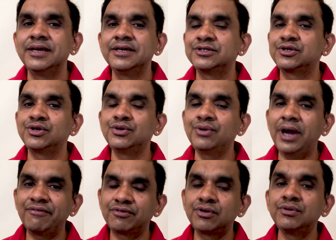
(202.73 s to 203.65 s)
So you
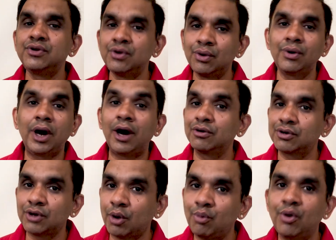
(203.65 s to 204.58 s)
have to know how
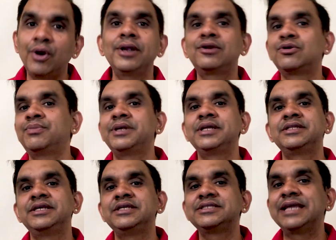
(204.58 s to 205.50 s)
to avoid to bring
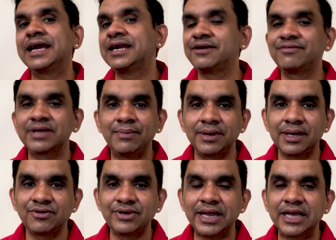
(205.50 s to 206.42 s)
these negative
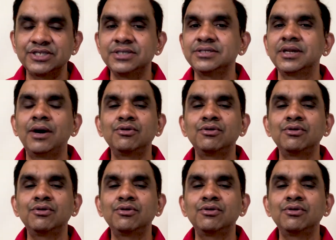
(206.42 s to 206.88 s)
chemical reactions and how